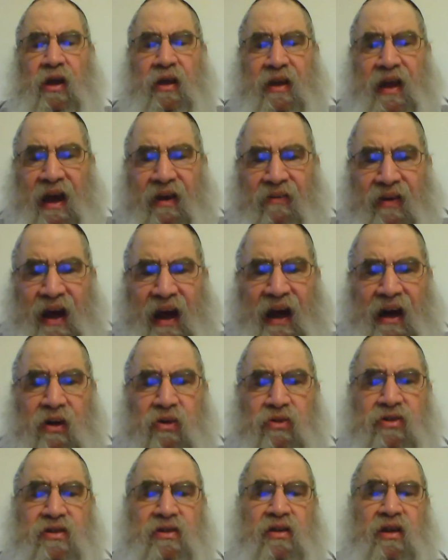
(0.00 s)
You have a
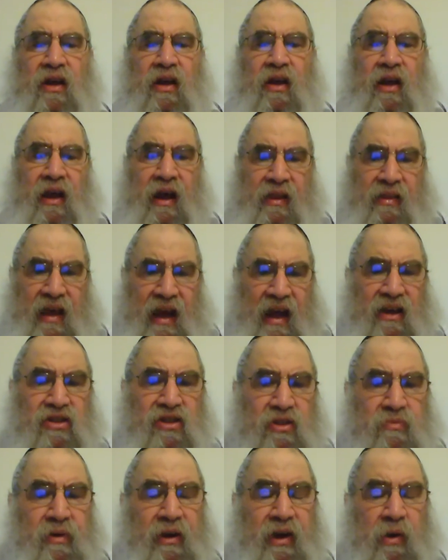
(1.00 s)
house, and the house
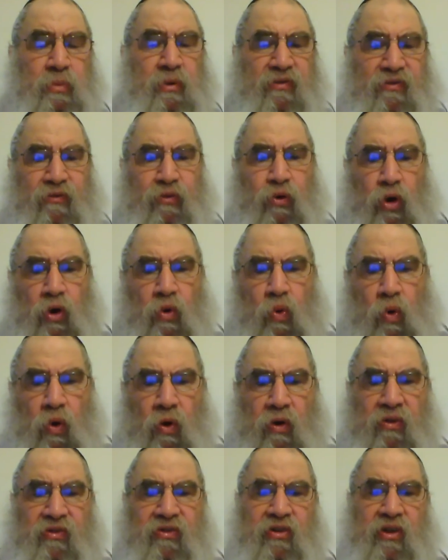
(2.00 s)
is made up of four
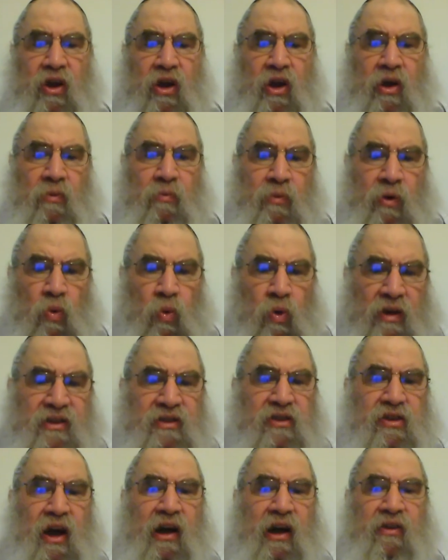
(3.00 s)
walls, but one
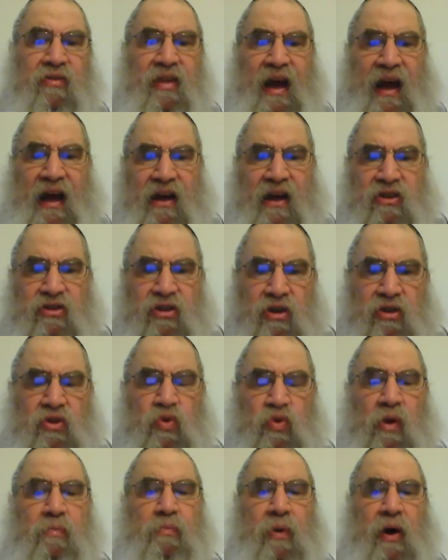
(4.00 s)
side of the house, and there's
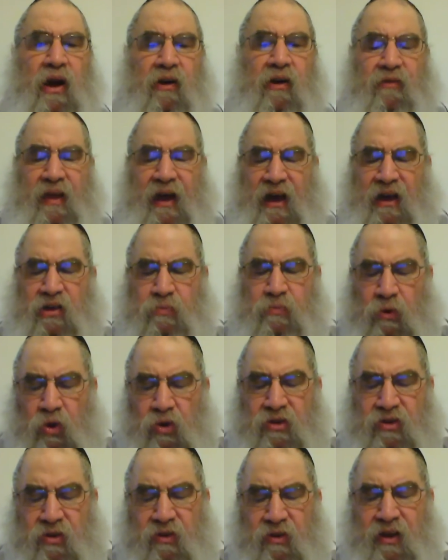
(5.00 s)
one part of the house
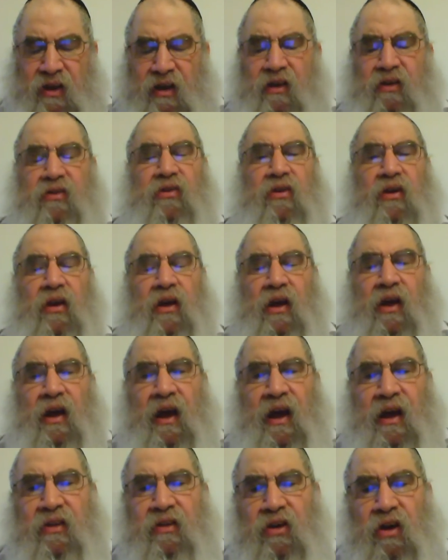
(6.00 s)
belongs to the Yid,
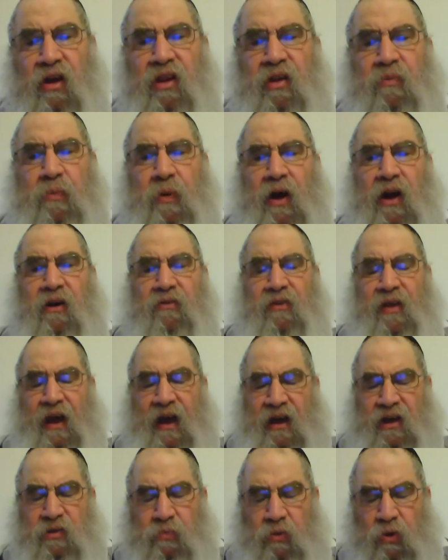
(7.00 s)
and the other part of the
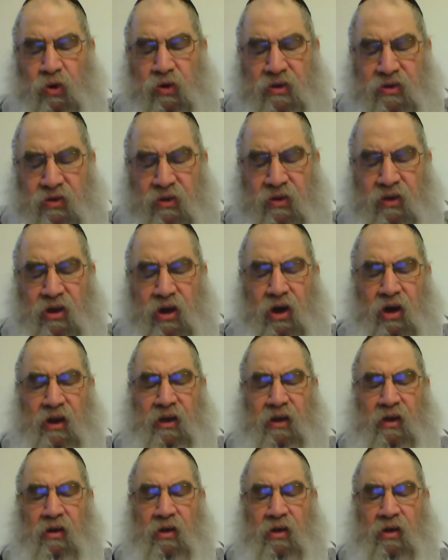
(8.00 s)
house belongs to the Goy.